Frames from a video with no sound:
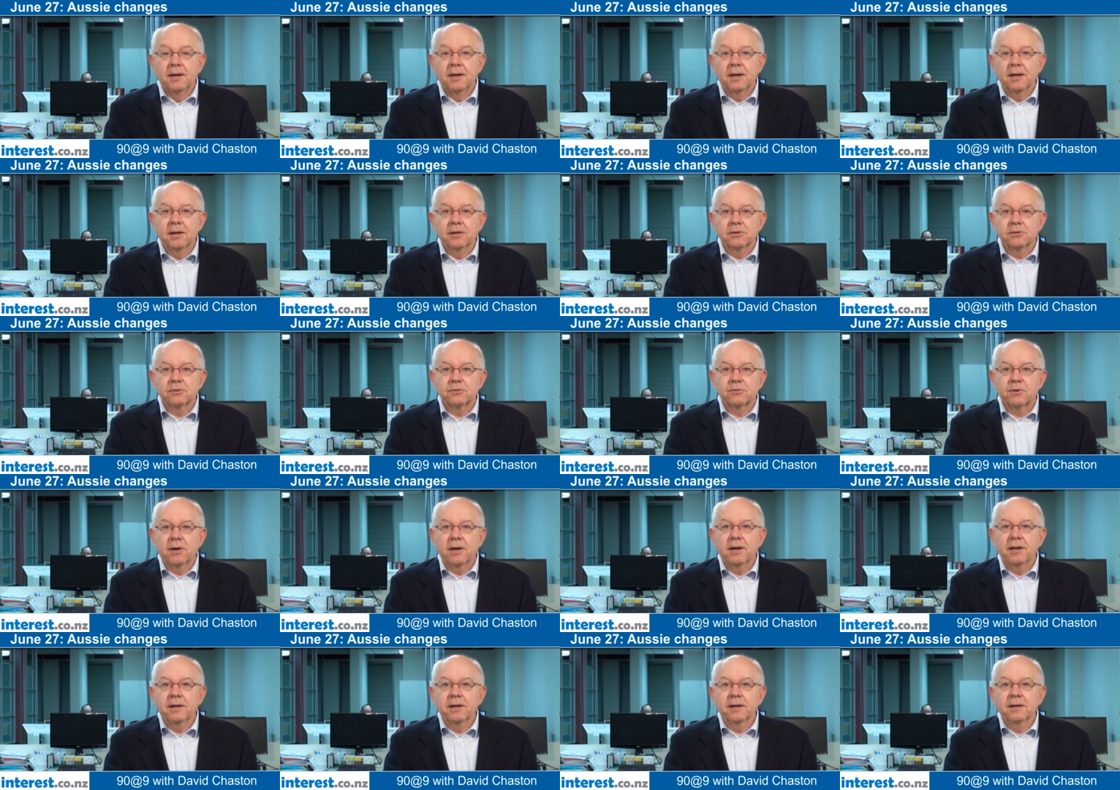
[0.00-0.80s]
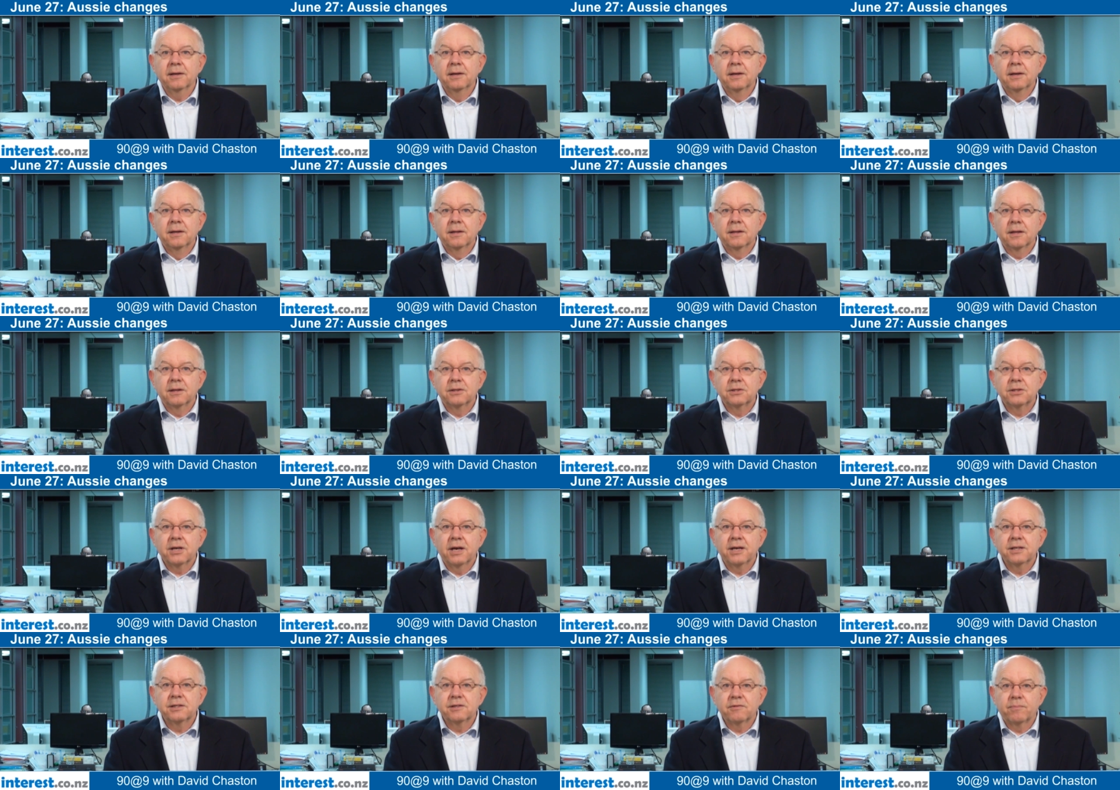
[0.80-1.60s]
In Australia, the
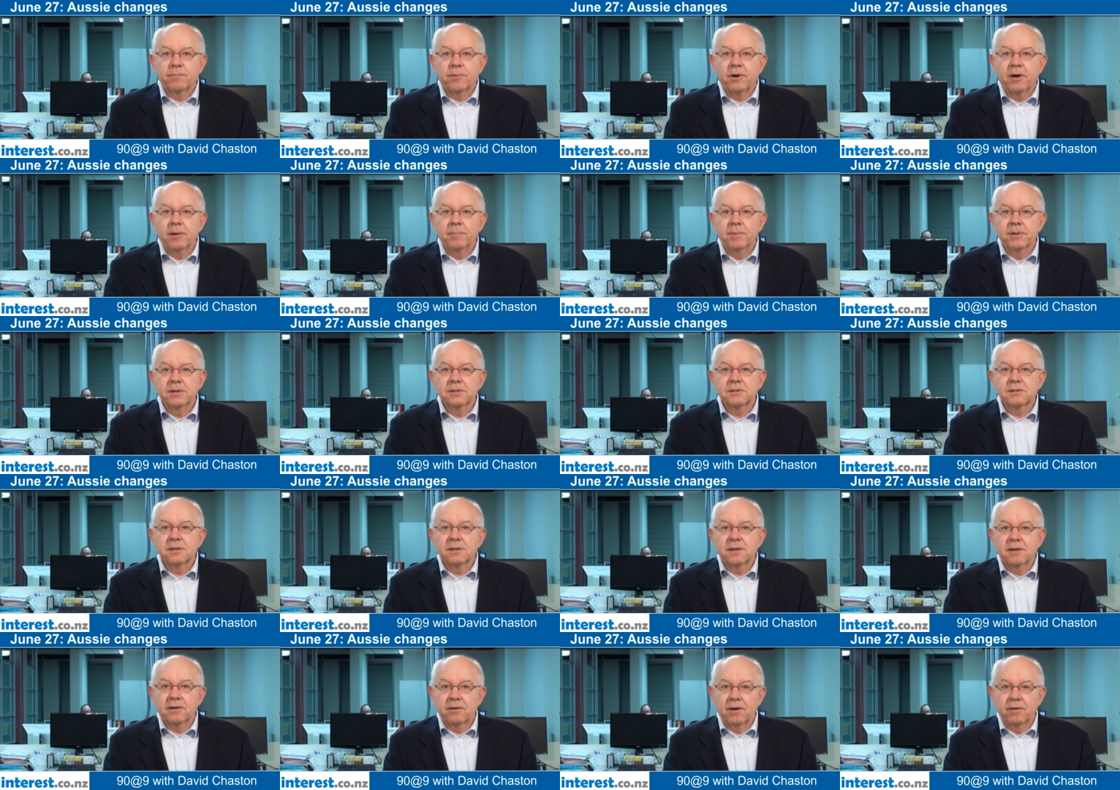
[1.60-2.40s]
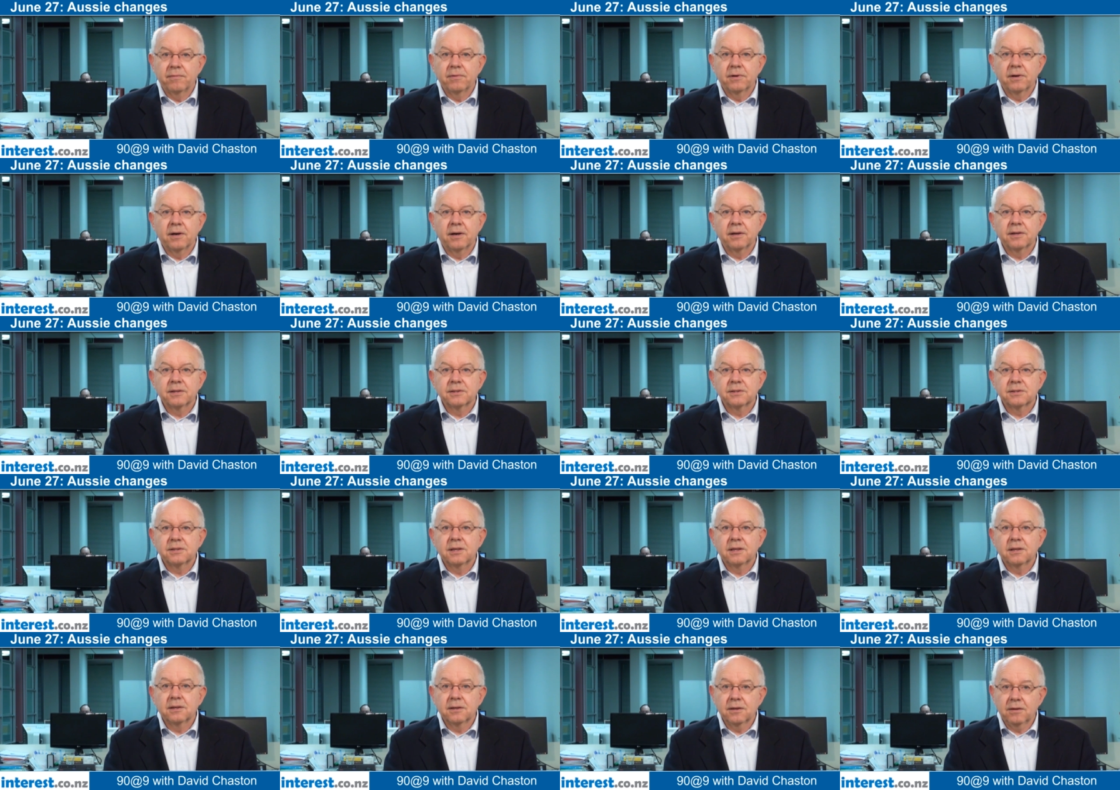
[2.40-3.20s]
change of Prime Minister there overnight has
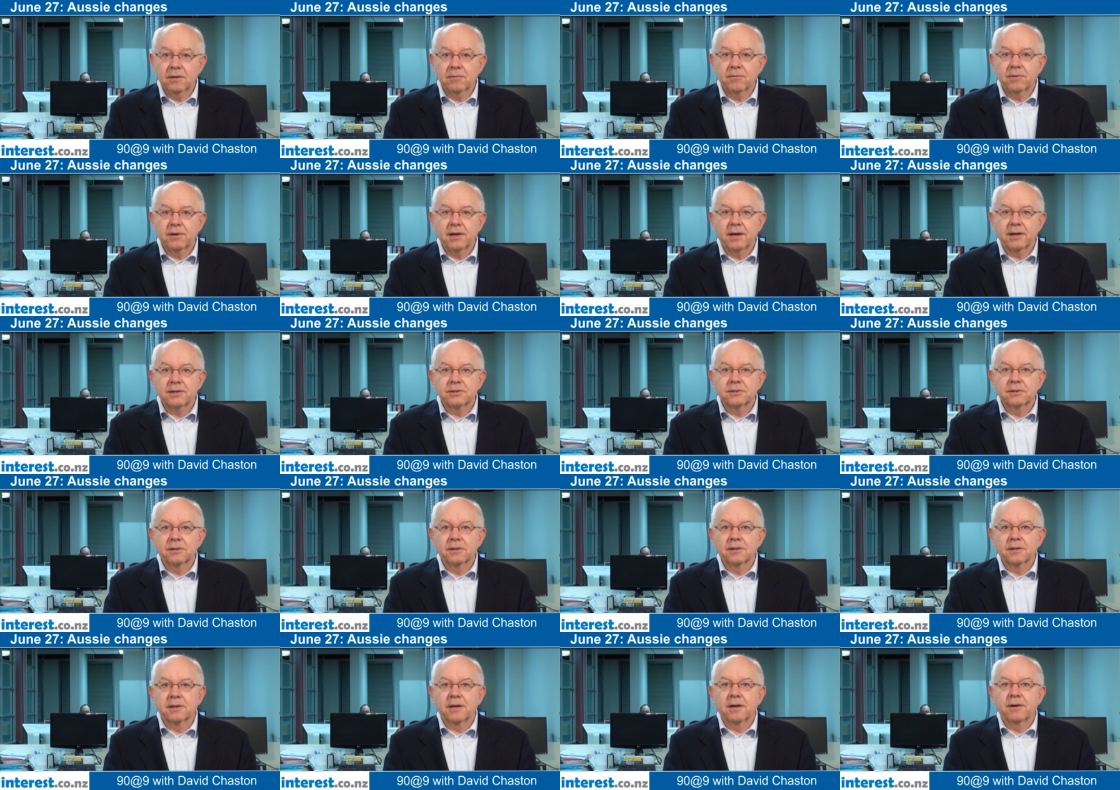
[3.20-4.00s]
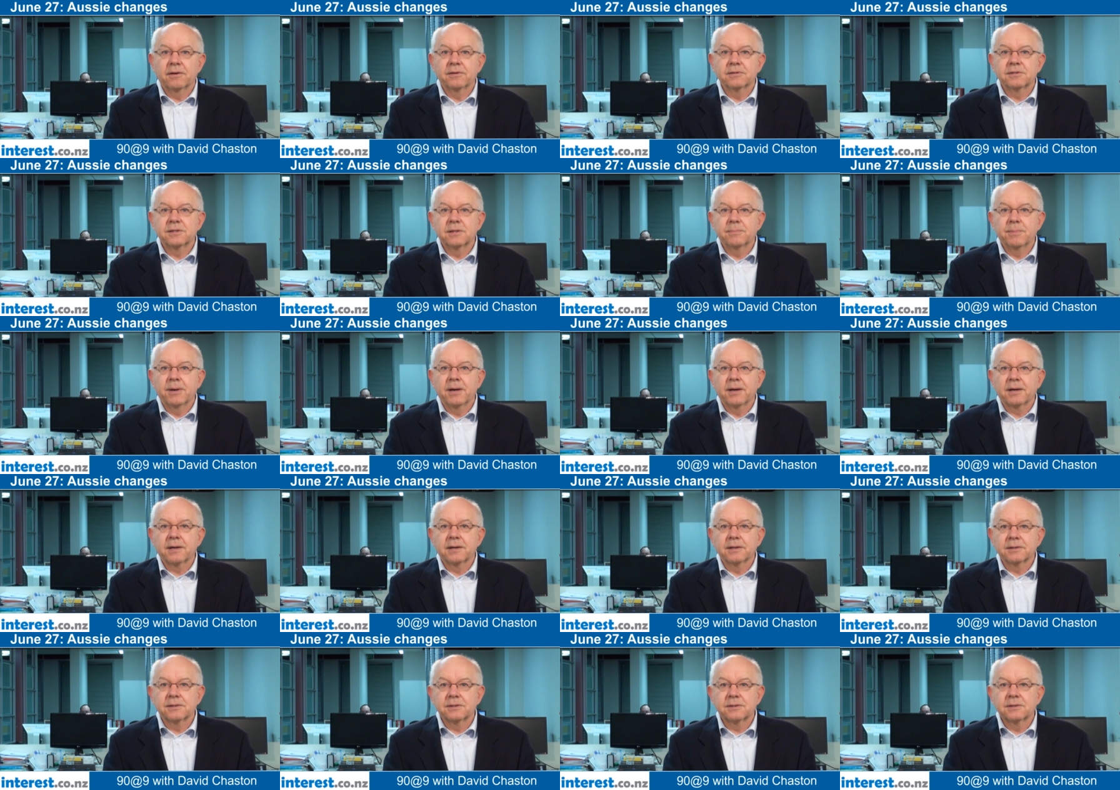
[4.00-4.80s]
seen little reaction on the currency
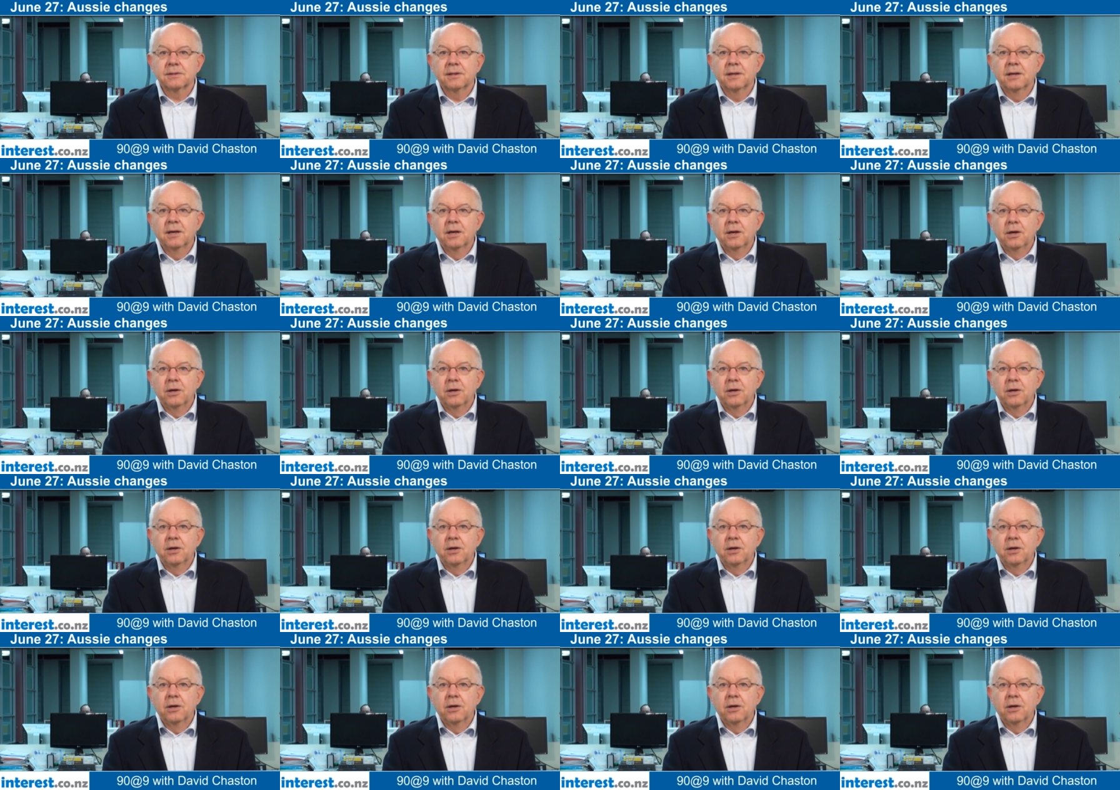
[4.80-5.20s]
markets.